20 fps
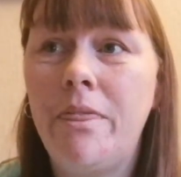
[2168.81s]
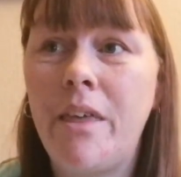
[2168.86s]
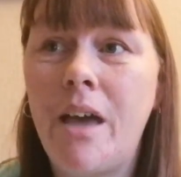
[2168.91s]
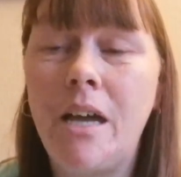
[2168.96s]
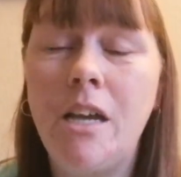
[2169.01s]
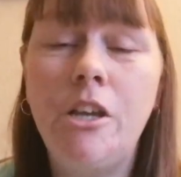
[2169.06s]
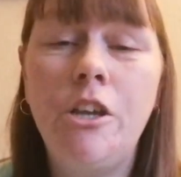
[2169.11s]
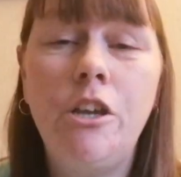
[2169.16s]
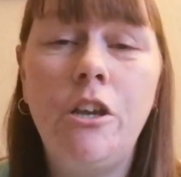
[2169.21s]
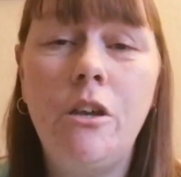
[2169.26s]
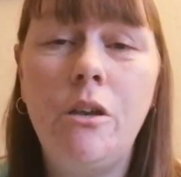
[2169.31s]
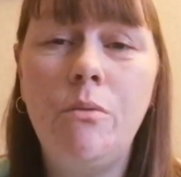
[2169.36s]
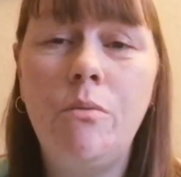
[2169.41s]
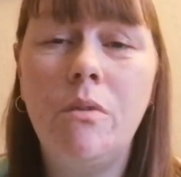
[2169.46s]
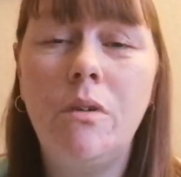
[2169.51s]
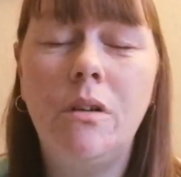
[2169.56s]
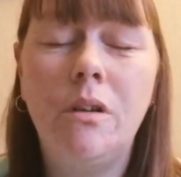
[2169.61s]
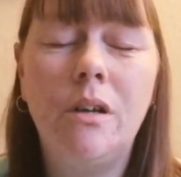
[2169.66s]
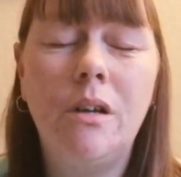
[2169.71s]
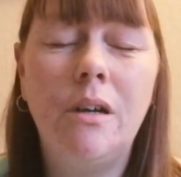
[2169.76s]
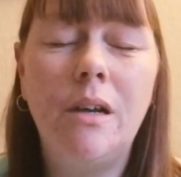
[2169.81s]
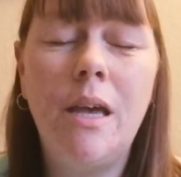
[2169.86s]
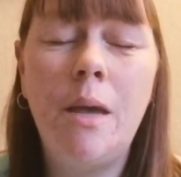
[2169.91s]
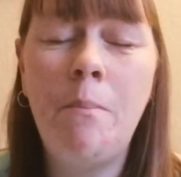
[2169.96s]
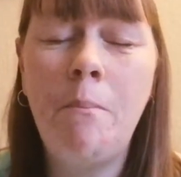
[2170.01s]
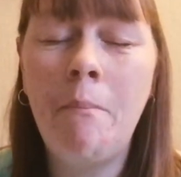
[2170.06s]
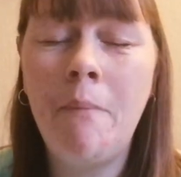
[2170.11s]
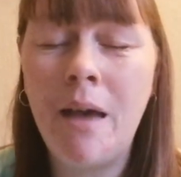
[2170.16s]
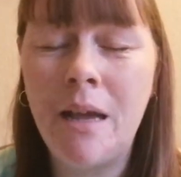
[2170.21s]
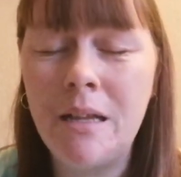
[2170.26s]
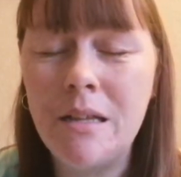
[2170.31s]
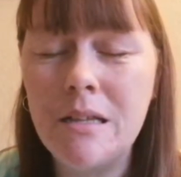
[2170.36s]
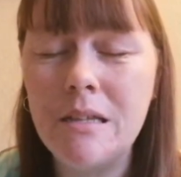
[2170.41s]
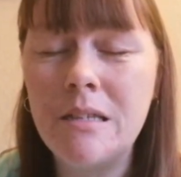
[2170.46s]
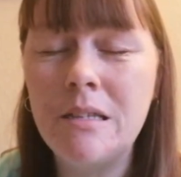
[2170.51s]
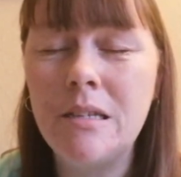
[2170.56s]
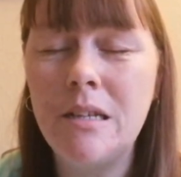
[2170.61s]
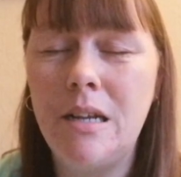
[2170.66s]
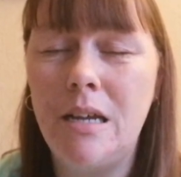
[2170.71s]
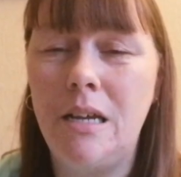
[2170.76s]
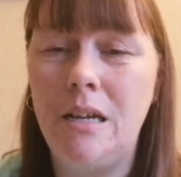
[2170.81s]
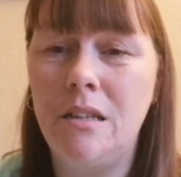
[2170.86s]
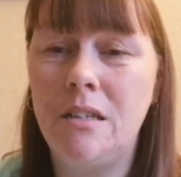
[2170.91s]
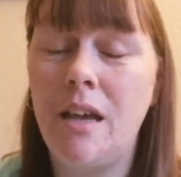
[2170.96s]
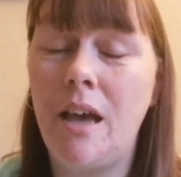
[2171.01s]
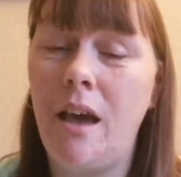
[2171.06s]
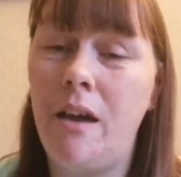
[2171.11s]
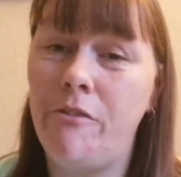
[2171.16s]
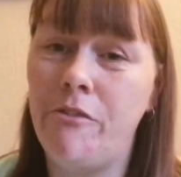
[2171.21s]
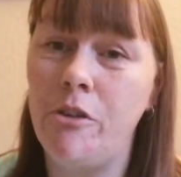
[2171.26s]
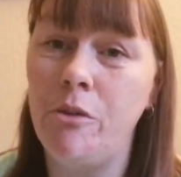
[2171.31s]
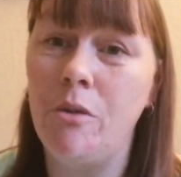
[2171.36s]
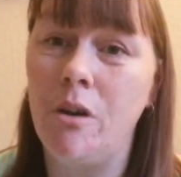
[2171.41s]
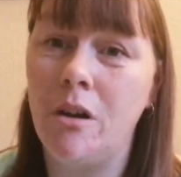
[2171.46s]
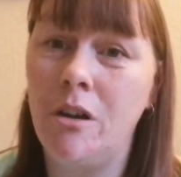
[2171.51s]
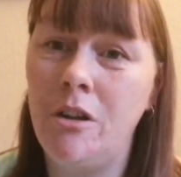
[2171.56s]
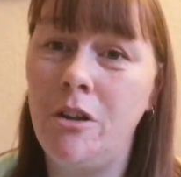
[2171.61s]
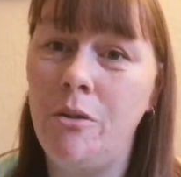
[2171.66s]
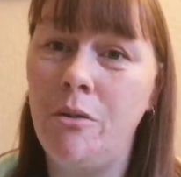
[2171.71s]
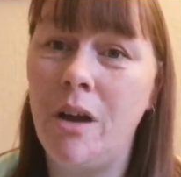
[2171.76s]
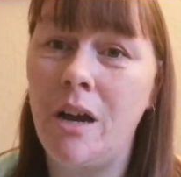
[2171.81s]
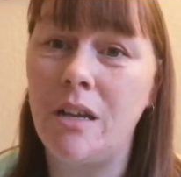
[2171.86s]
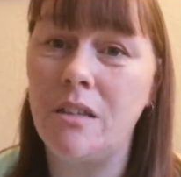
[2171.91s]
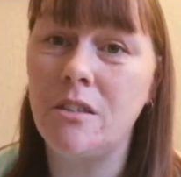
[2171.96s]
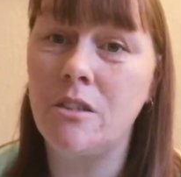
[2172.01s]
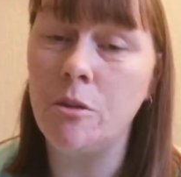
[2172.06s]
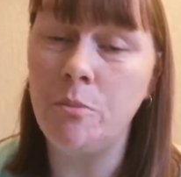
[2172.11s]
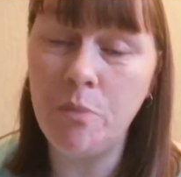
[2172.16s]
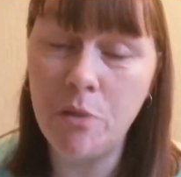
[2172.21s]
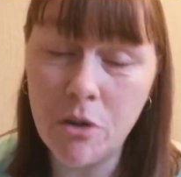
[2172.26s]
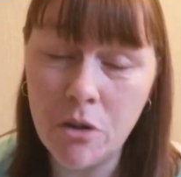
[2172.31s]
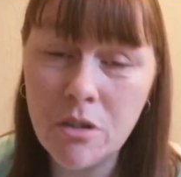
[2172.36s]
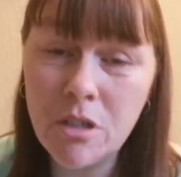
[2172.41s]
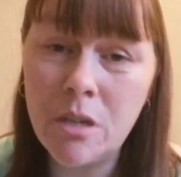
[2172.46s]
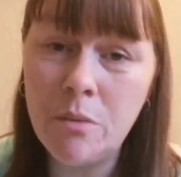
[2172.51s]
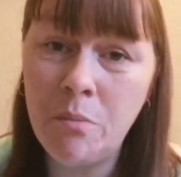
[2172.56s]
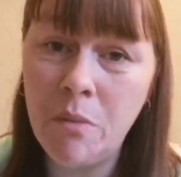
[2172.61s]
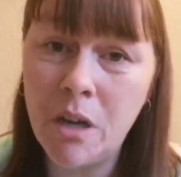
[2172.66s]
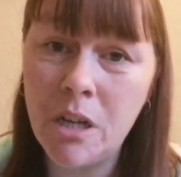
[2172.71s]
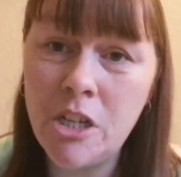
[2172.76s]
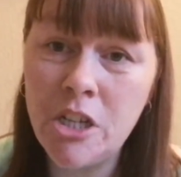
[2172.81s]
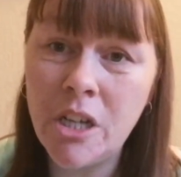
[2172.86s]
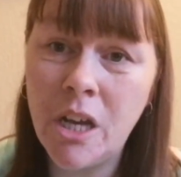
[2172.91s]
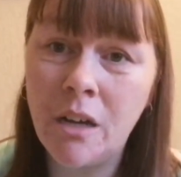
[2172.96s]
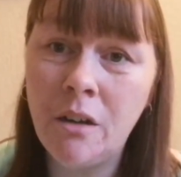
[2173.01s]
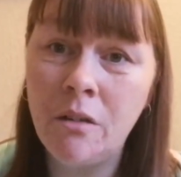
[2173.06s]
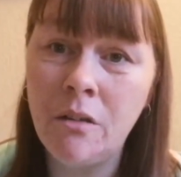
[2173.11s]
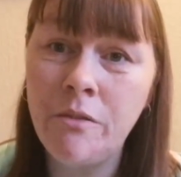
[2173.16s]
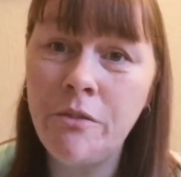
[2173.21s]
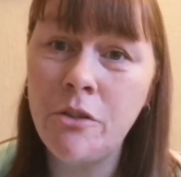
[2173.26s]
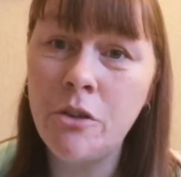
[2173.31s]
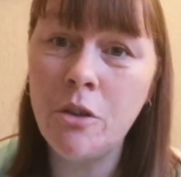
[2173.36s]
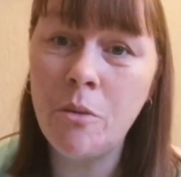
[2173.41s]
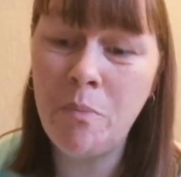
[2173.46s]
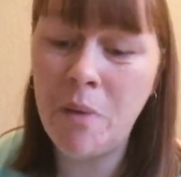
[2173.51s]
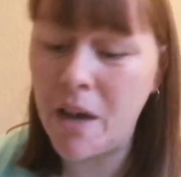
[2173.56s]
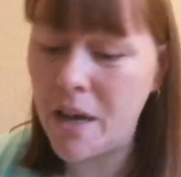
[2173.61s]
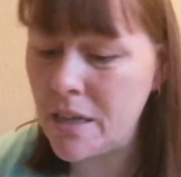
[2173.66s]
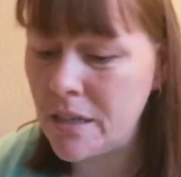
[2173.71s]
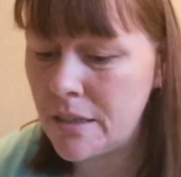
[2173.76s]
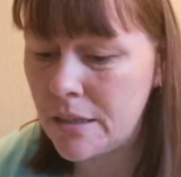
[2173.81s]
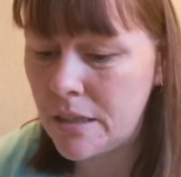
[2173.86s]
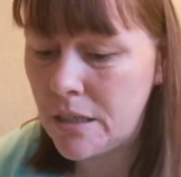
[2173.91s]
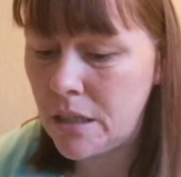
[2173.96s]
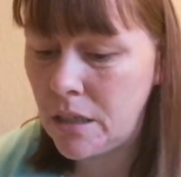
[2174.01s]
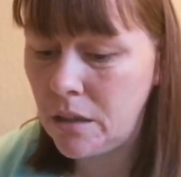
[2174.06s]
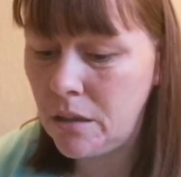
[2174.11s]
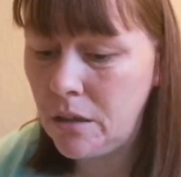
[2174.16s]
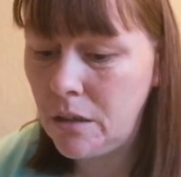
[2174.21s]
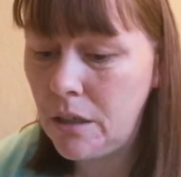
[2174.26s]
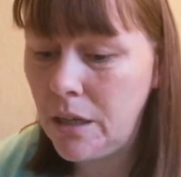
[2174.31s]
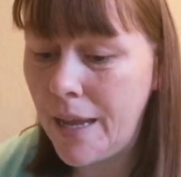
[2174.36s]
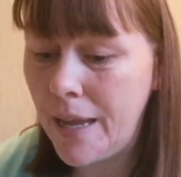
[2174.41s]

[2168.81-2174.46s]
Thank you immensely to everyone who has supported my channel for the past